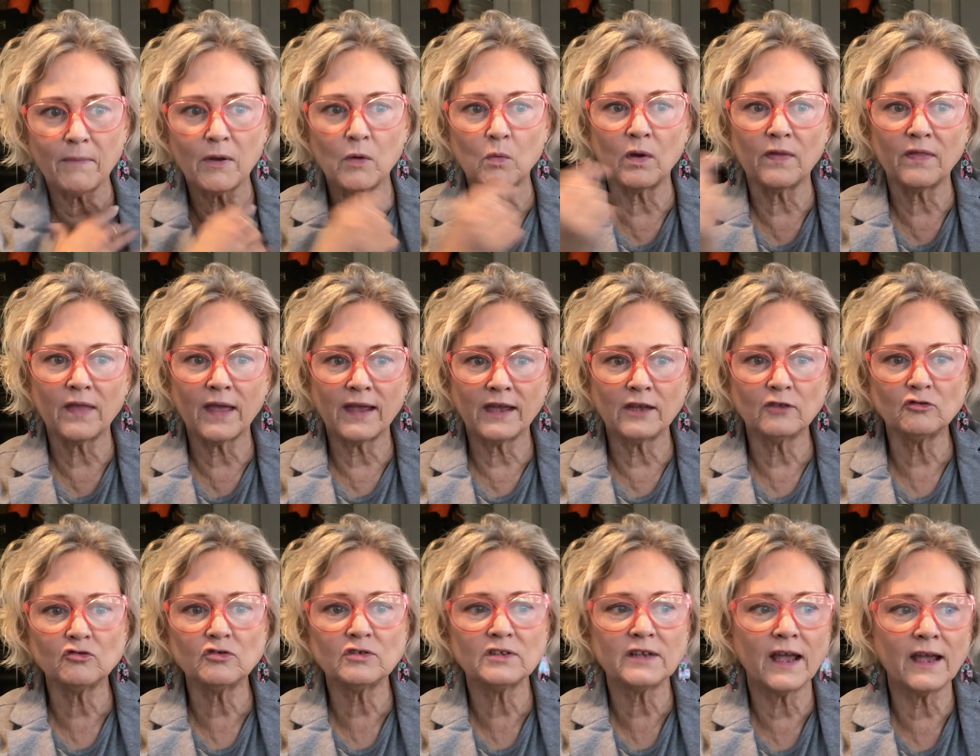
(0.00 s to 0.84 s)
But when they
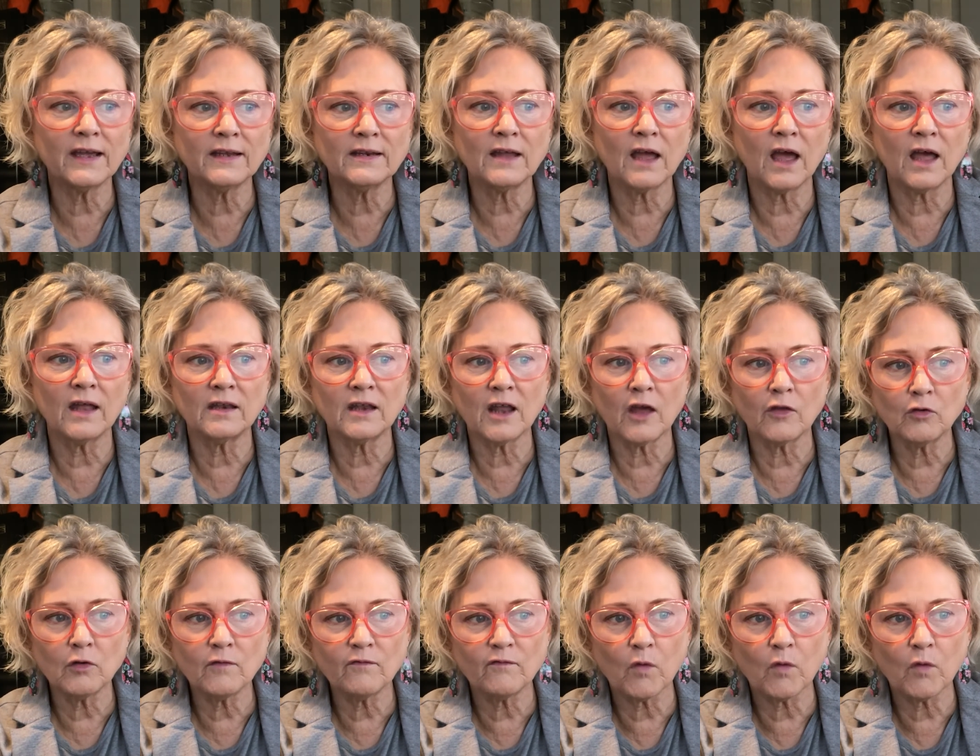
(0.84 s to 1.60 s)
entertained another